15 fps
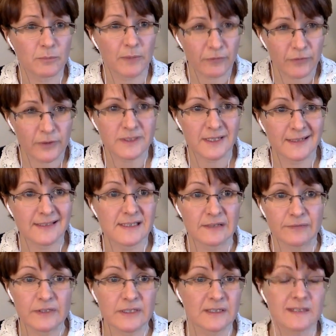of my food
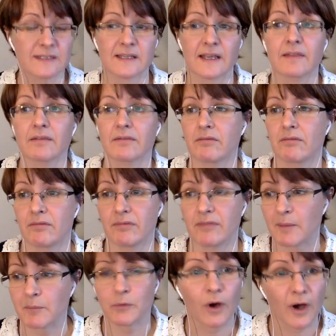sensitivities, and
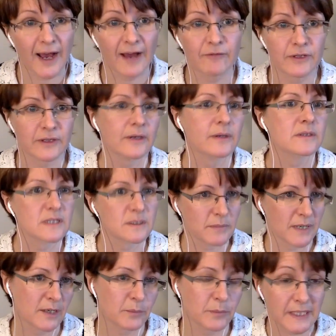them not having those has
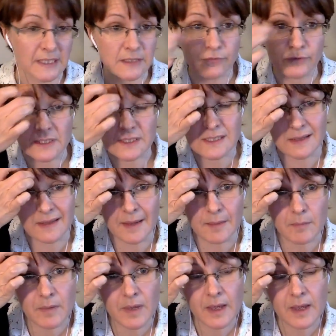made a big difference to
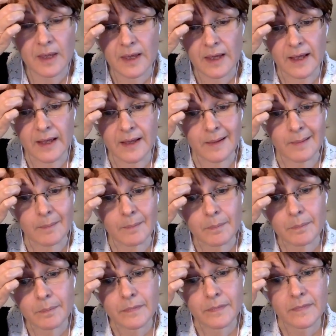them. I
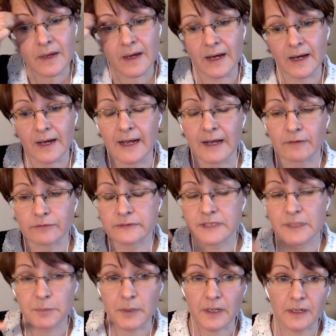have
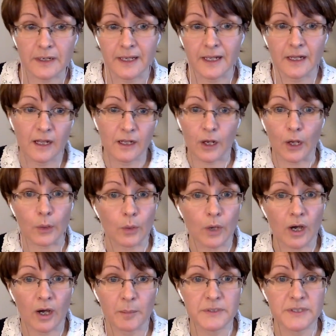typically a low
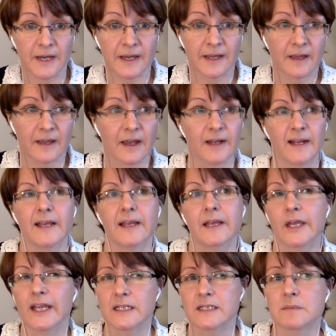carb diet, and I
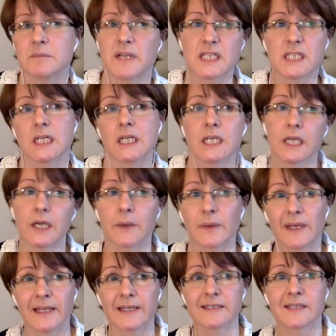intermittently go
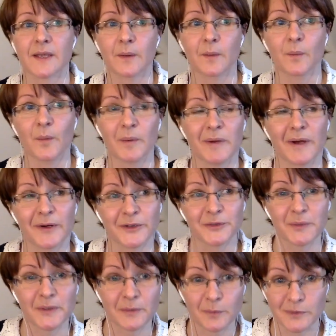keto when my
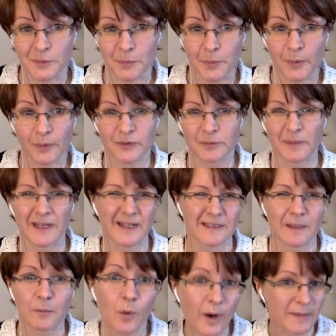husband supports me, because
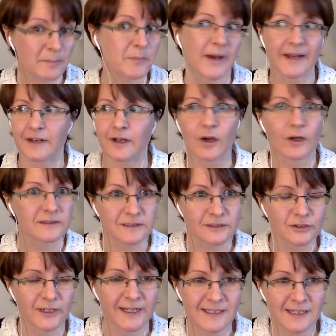I'm quite bad at
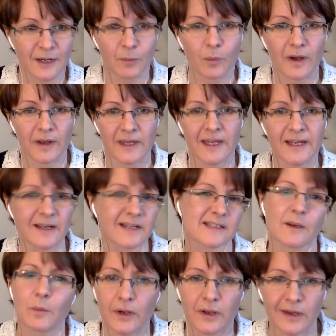concentrating on what I eat because I
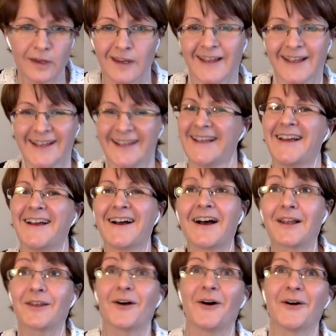work
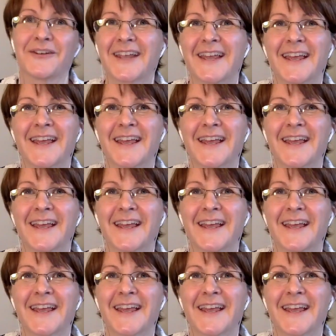a lot.